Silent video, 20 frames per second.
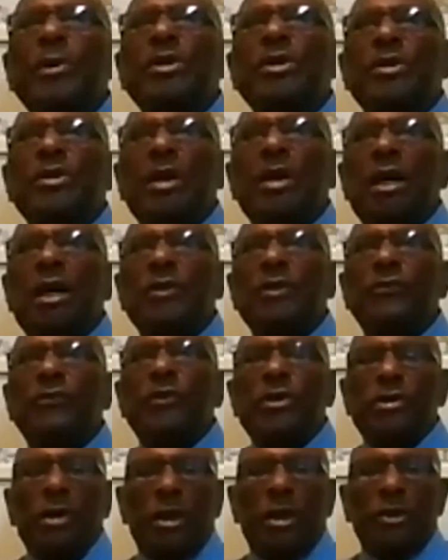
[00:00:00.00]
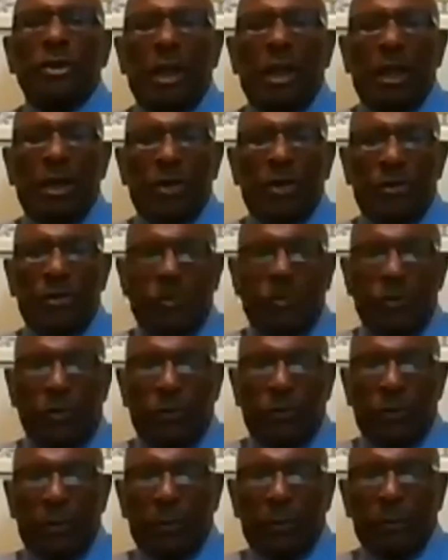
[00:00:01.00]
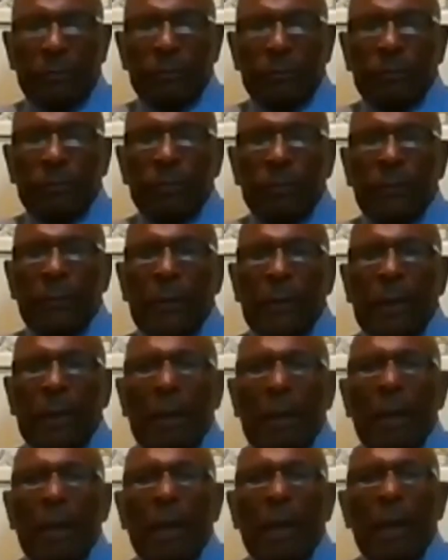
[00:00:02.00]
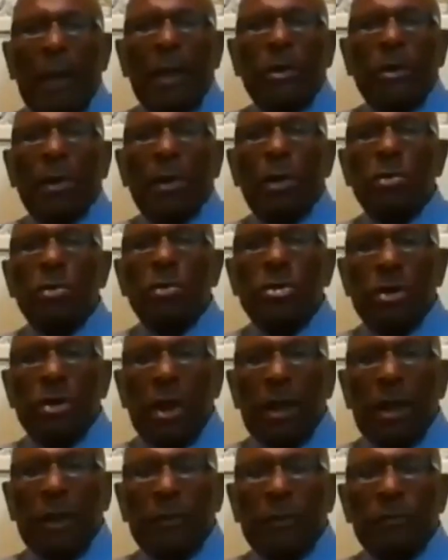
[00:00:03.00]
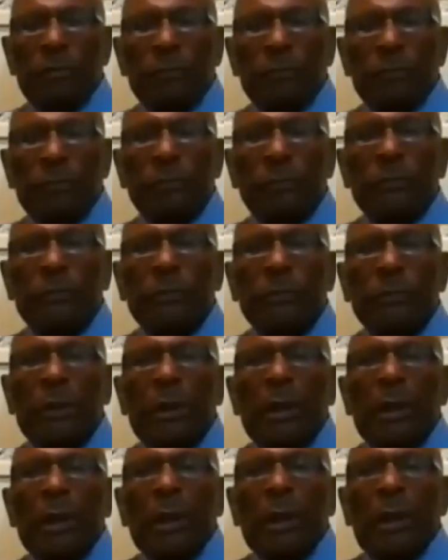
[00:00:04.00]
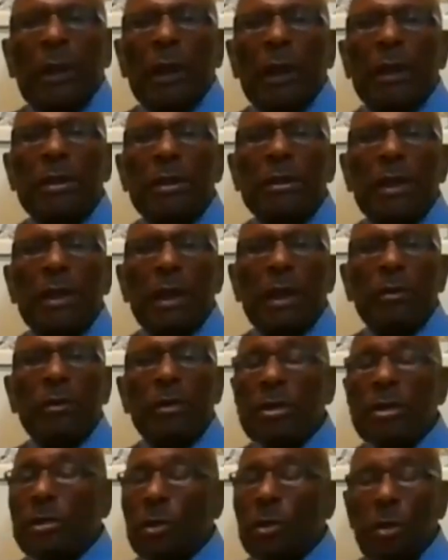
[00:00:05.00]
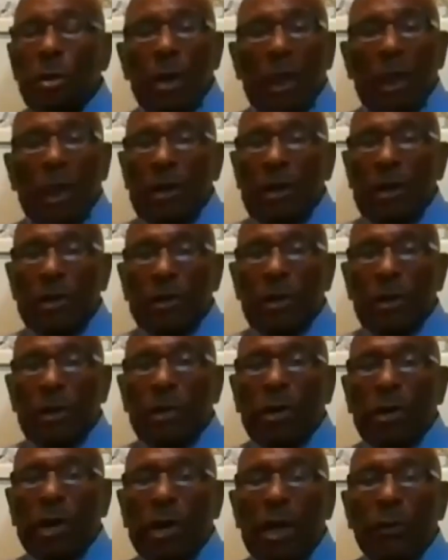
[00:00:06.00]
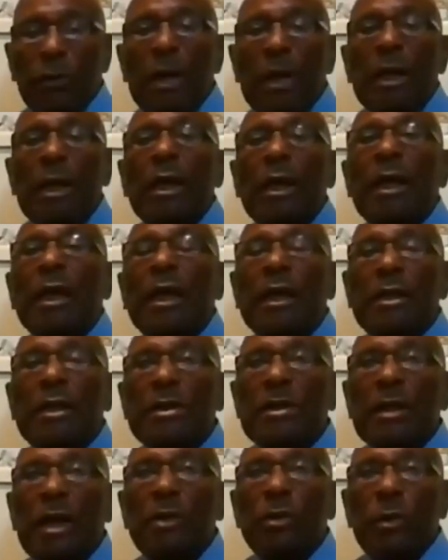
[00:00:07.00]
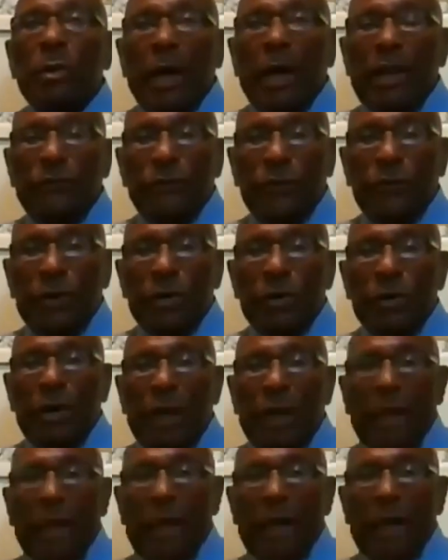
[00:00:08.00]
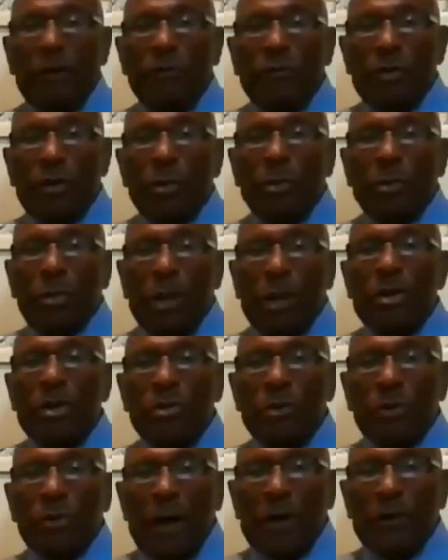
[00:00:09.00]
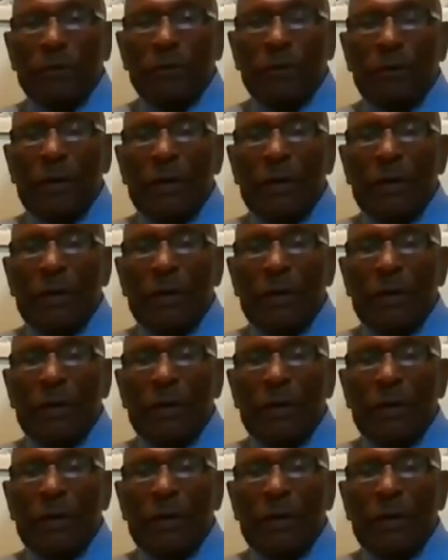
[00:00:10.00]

imprisoned John for John telling the truth. He told John, it is not, he told, he told Herod, it is not right for you to have your brother's wife.